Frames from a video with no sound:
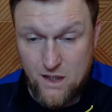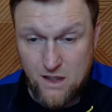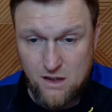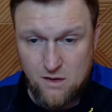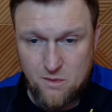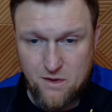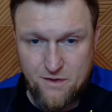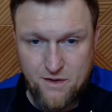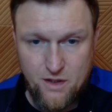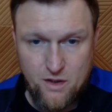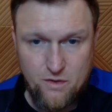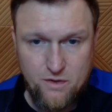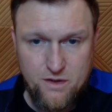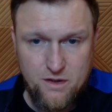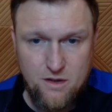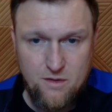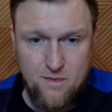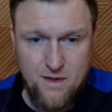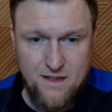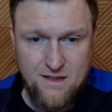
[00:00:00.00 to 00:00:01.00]
well with
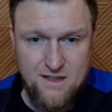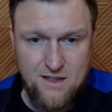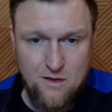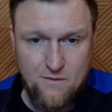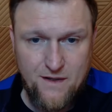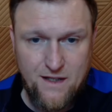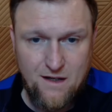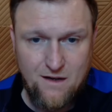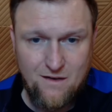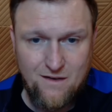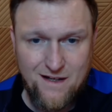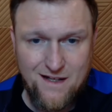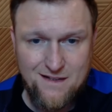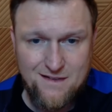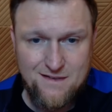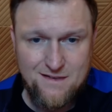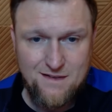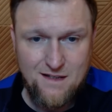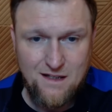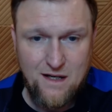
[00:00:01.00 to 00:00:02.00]
YouTube. You can see over here, he
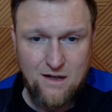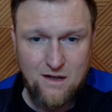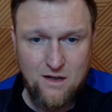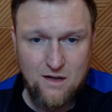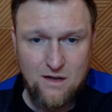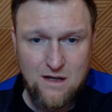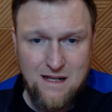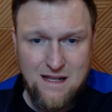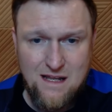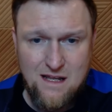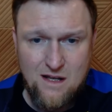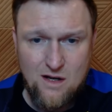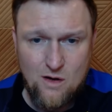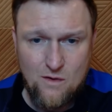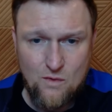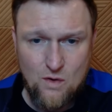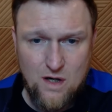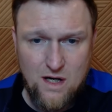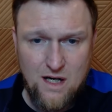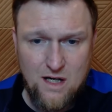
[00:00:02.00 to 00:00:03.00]
gets right here
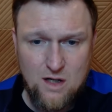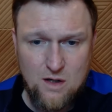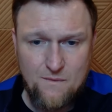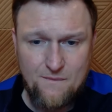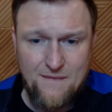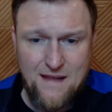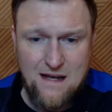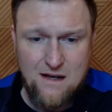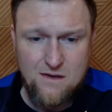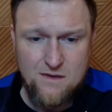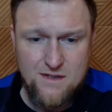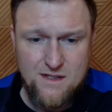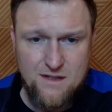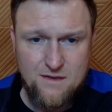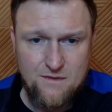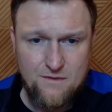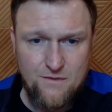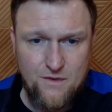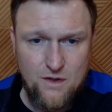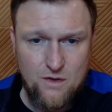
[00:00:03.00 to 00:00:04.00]
over
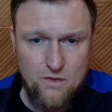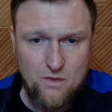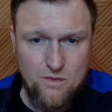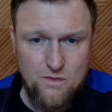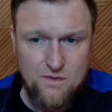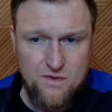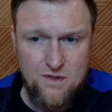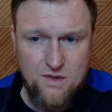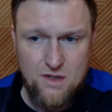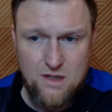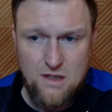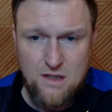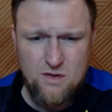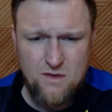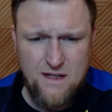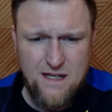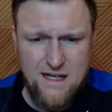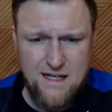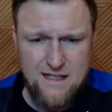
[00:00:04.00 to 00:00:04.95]
100,000 views. Usually